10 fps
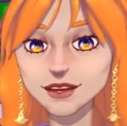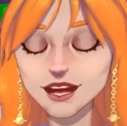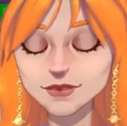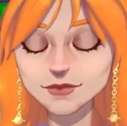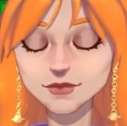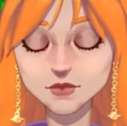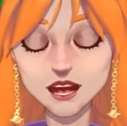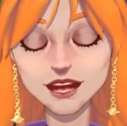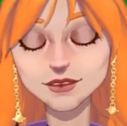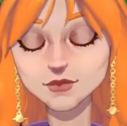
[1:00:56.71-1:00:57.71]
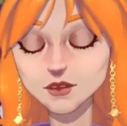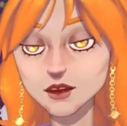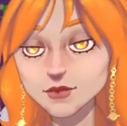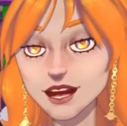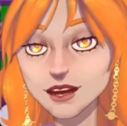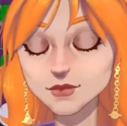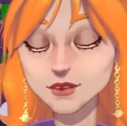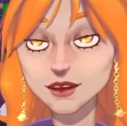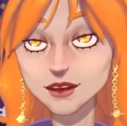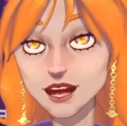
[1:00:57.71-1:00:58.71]
expand on
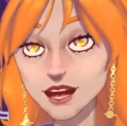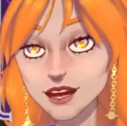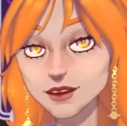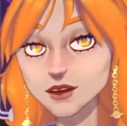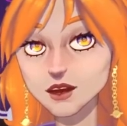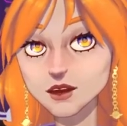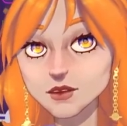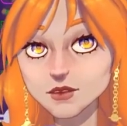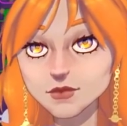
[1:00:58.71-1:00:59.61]
everything, you know?